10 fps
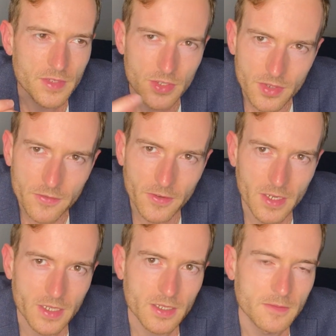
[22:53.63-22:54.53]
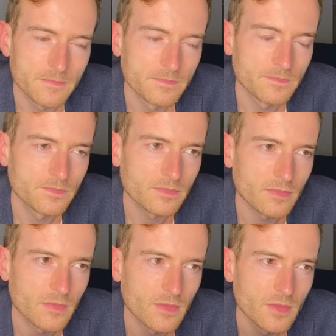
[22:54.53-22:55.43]
unifying,
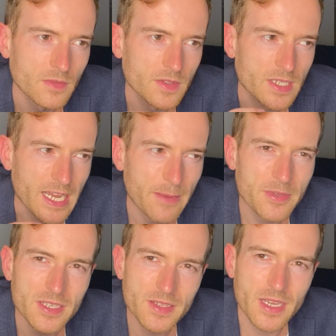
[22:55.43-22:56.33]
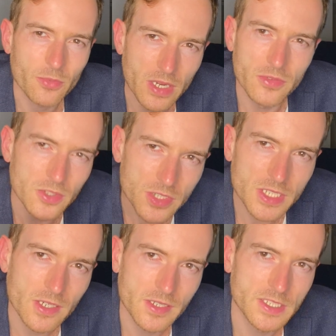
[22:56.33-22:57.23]
tapping into that
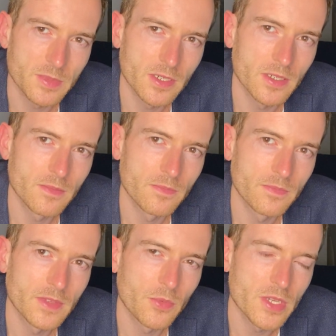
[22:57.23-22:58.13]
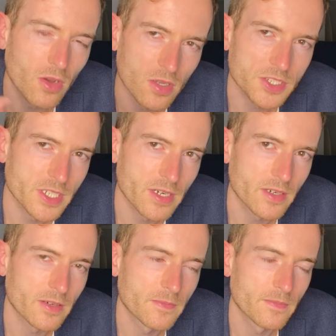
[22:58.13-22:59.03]
revolutionary spirit that we all
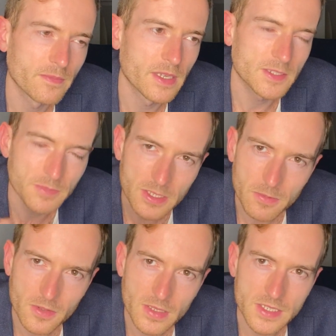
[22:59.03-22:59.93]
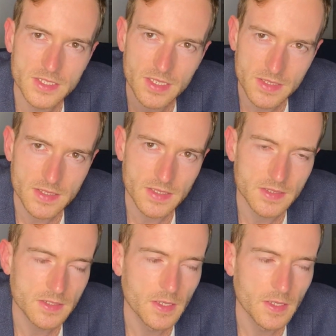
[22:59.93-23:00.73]
share as people, as citizens.